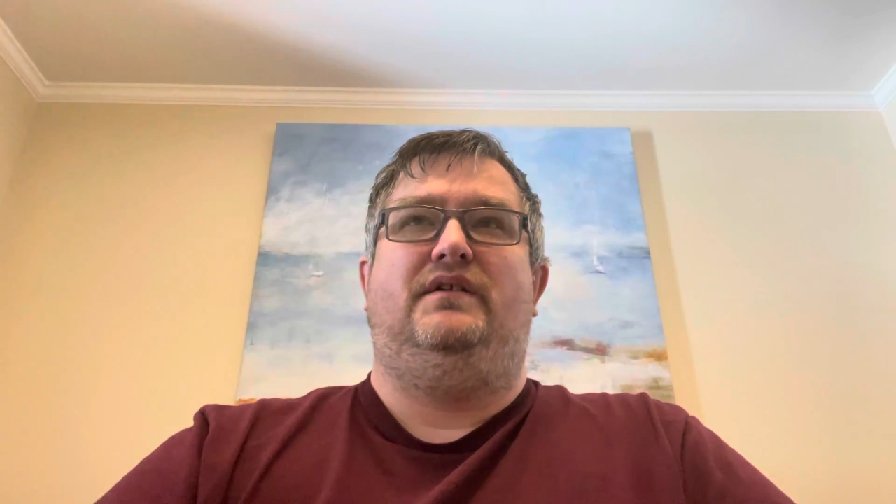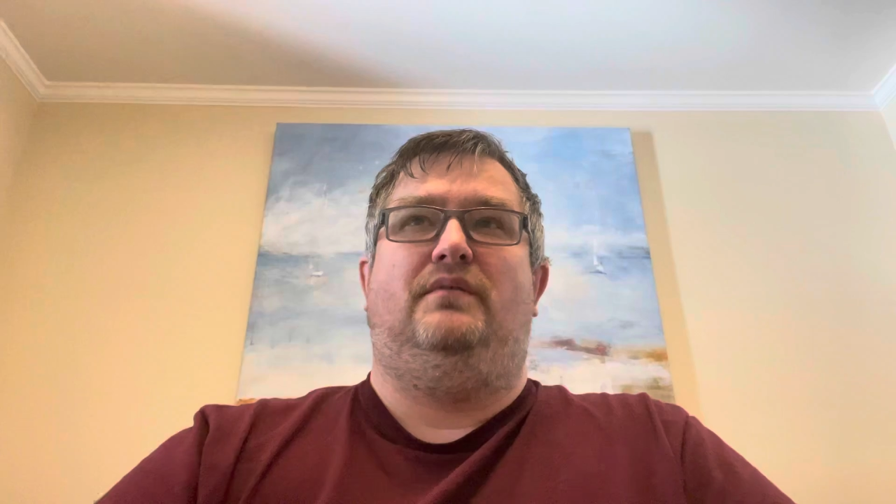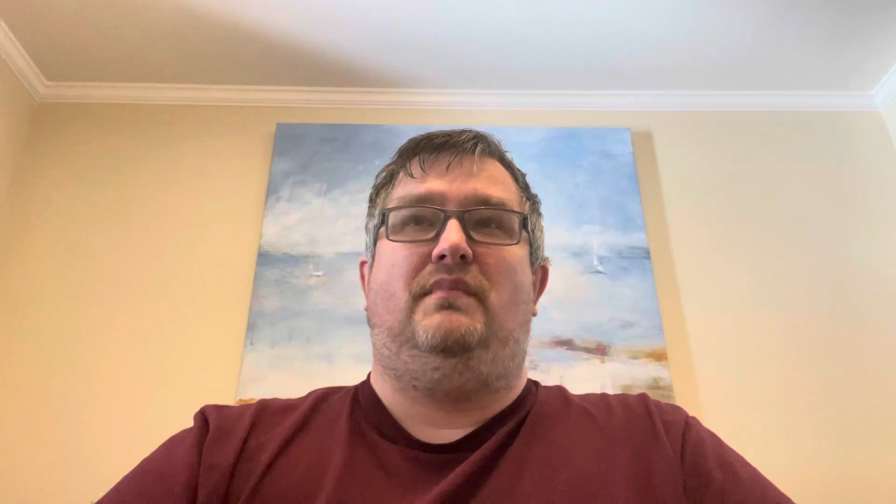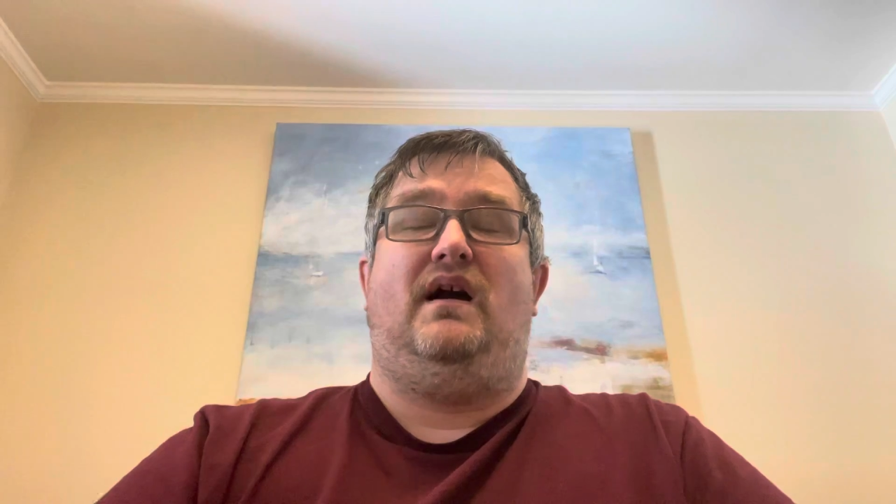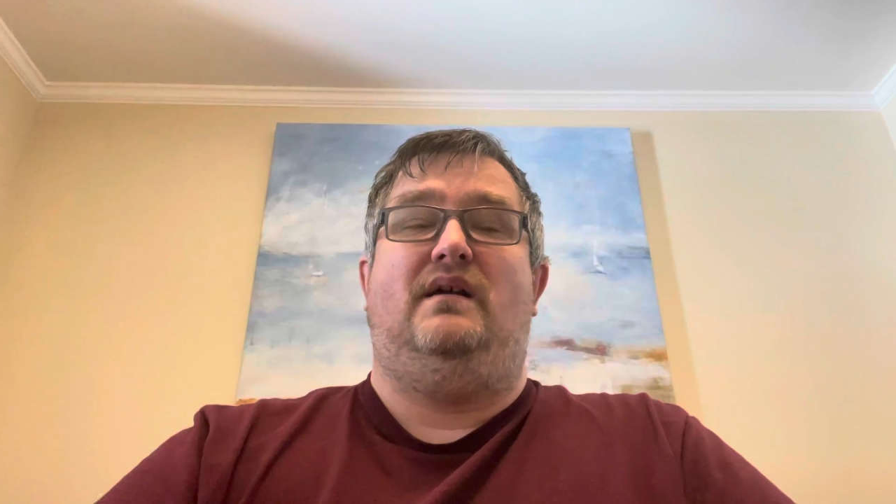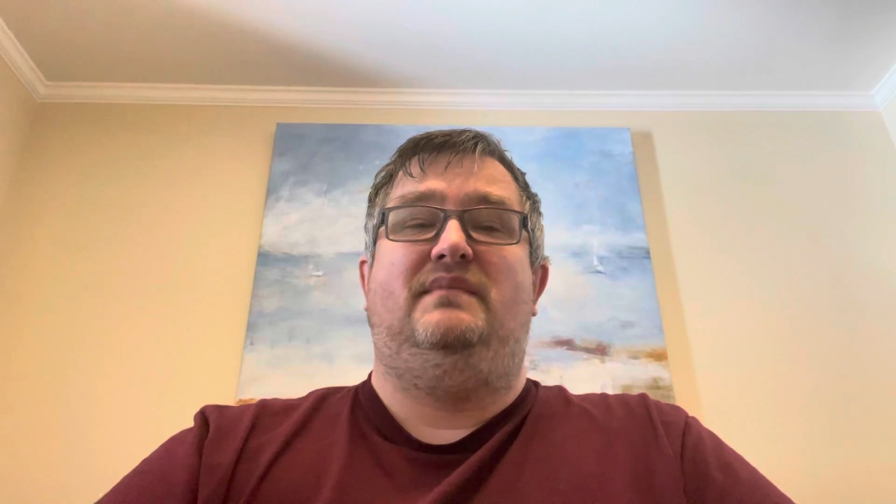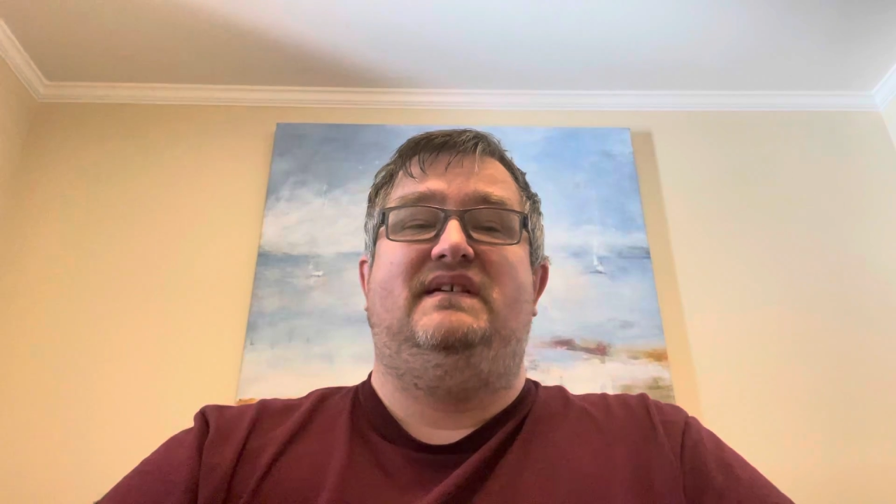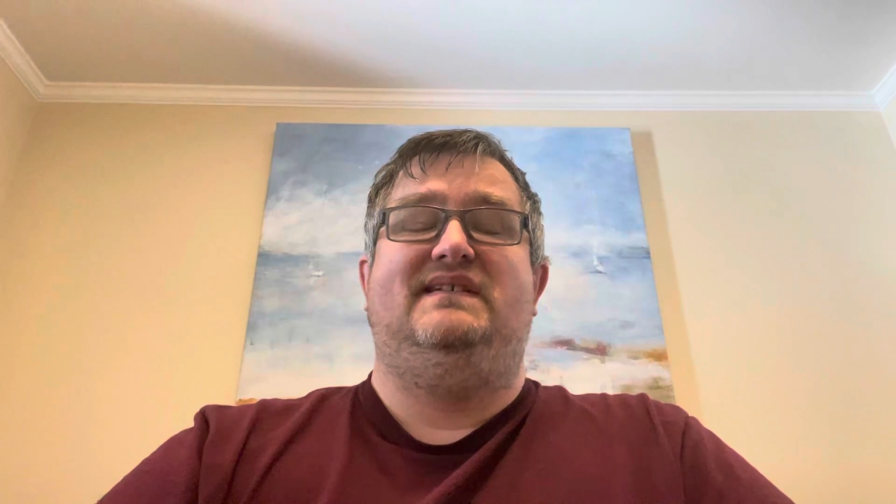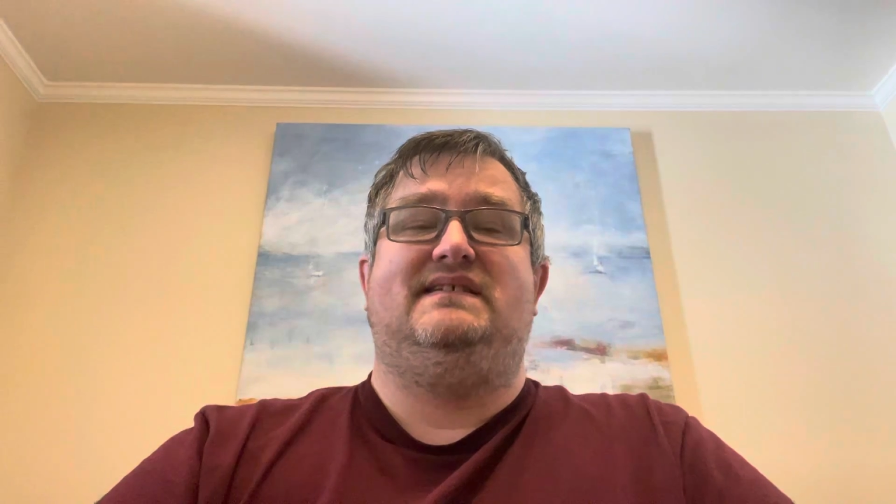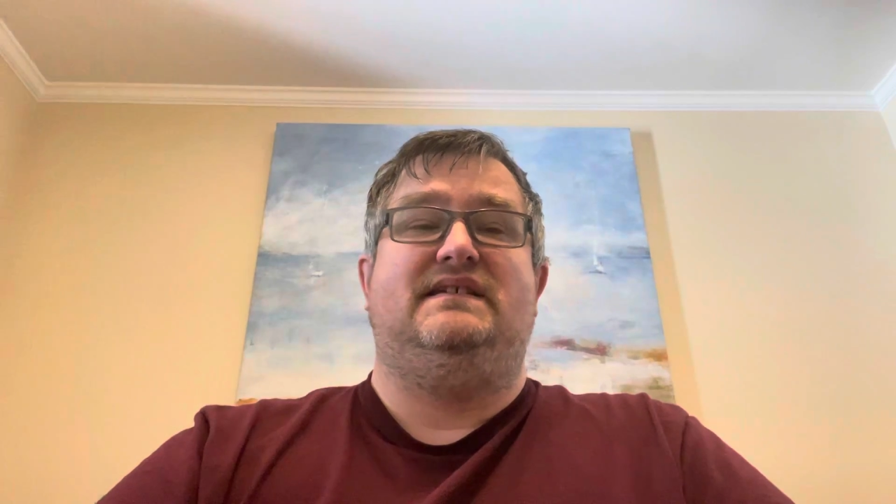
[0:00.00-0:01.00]
Mom
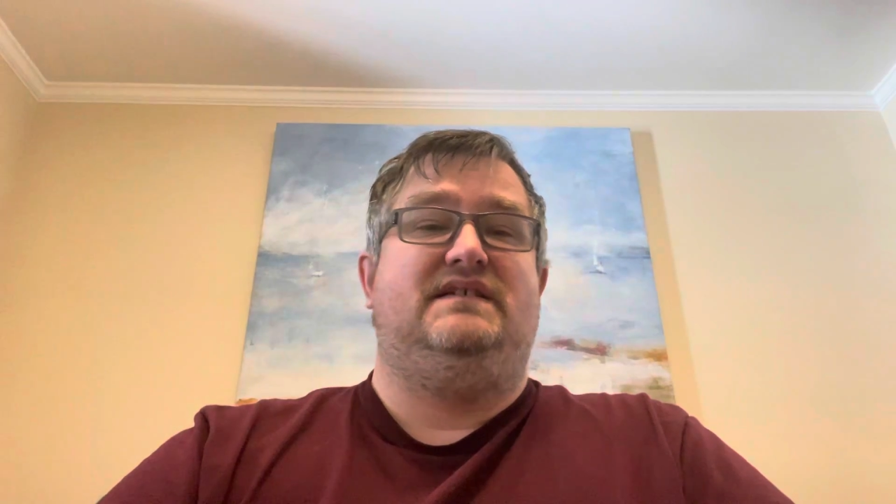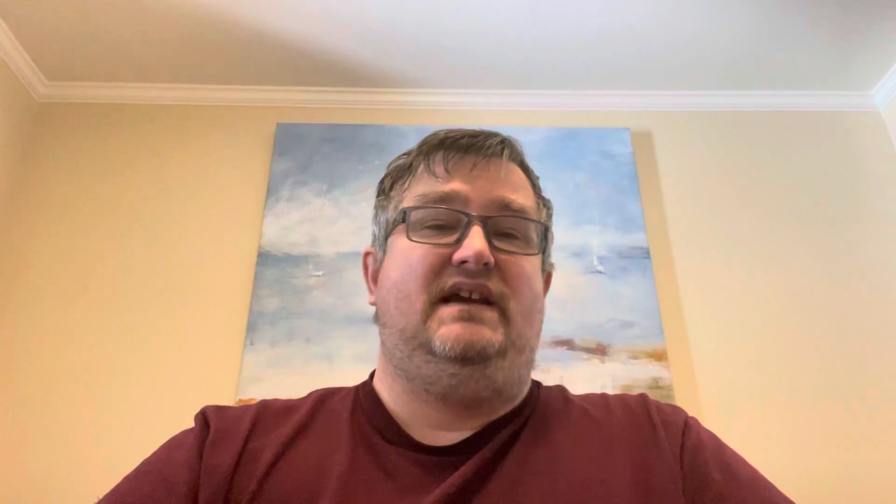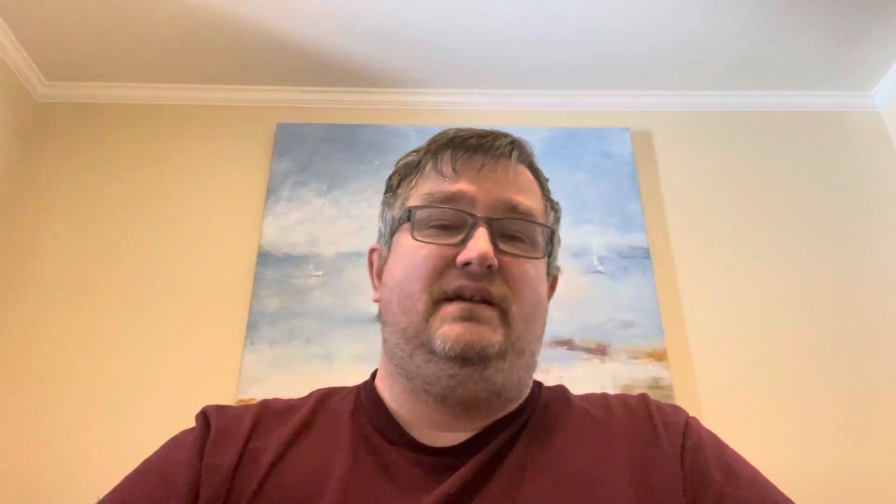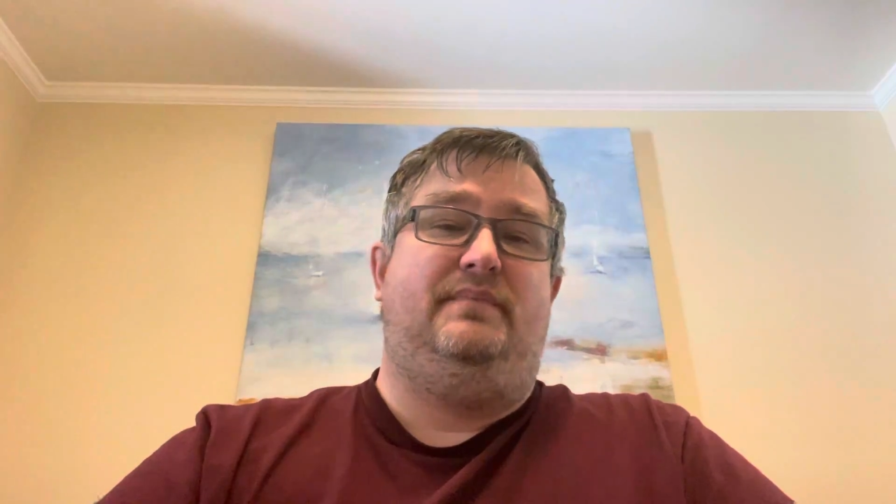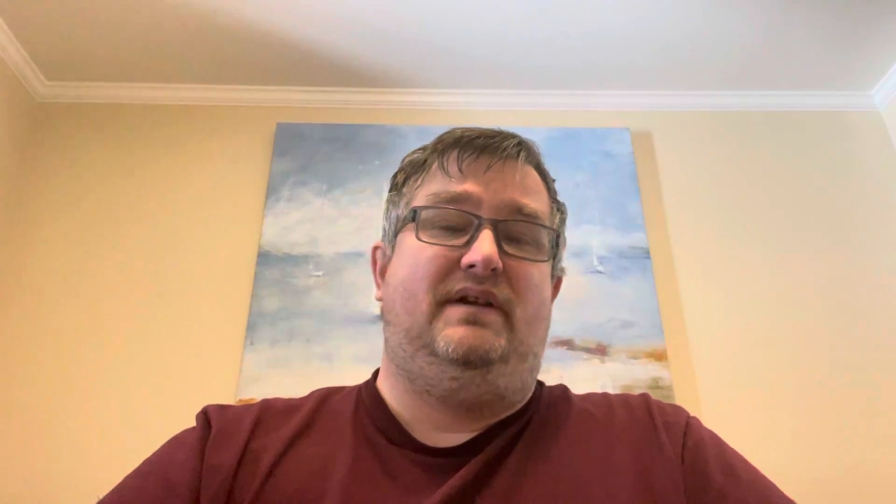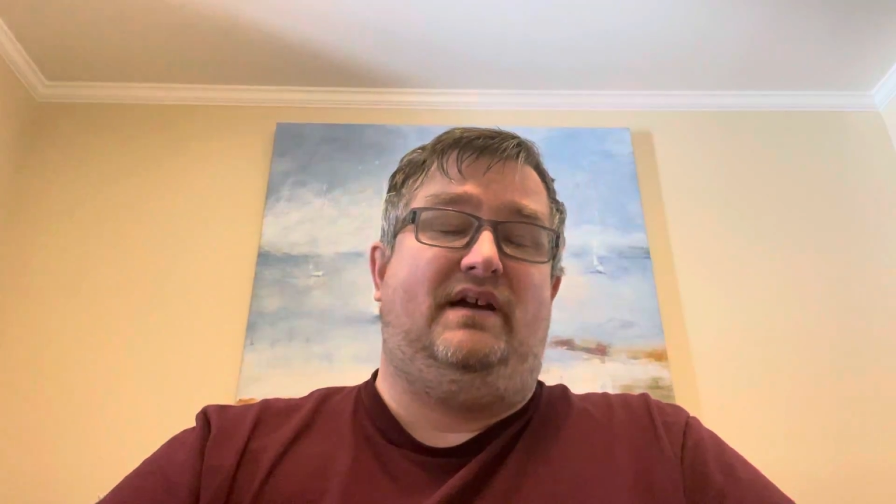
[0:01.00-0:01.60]
is in Tampa.